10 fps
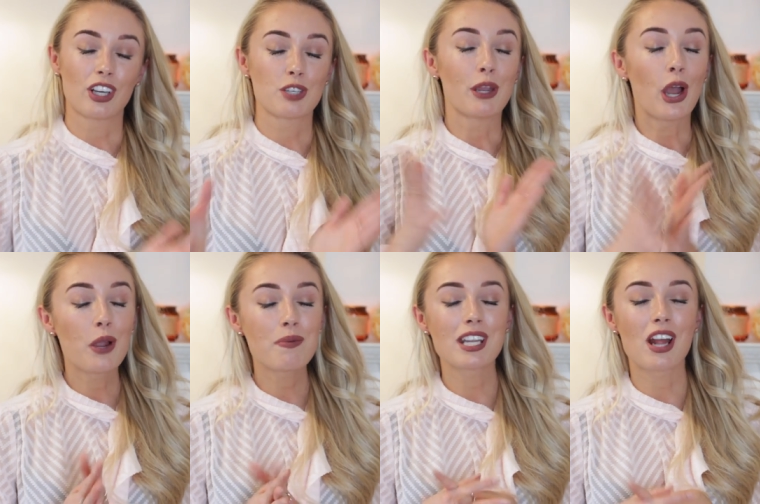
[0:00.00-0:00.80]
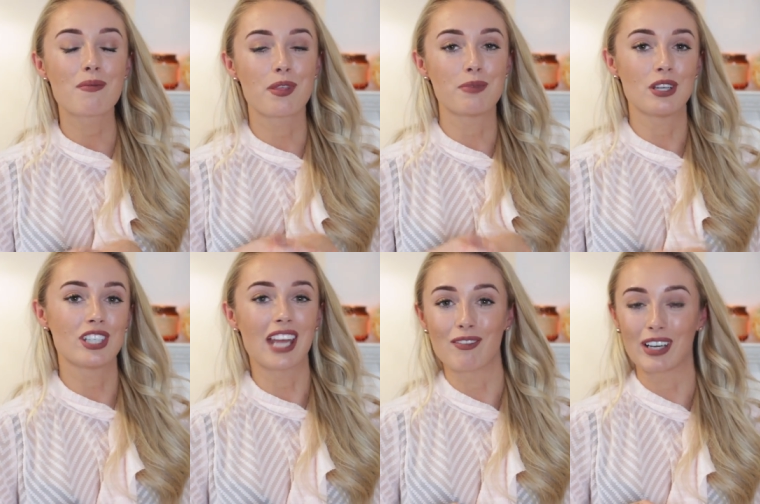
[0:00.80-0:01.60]
I'm going to be opening up the
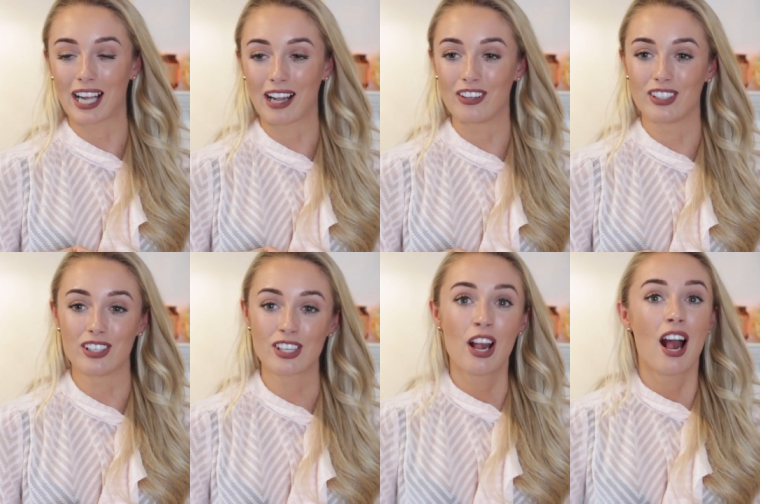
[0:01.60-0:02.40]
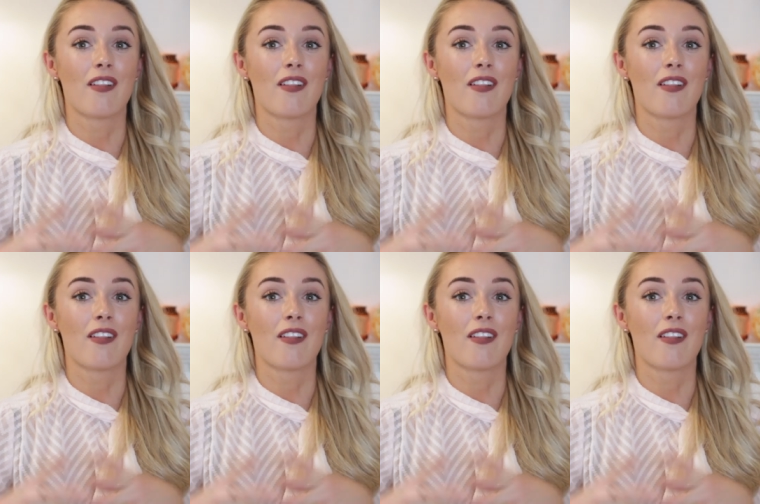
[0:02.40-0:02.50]
beauty advent calendars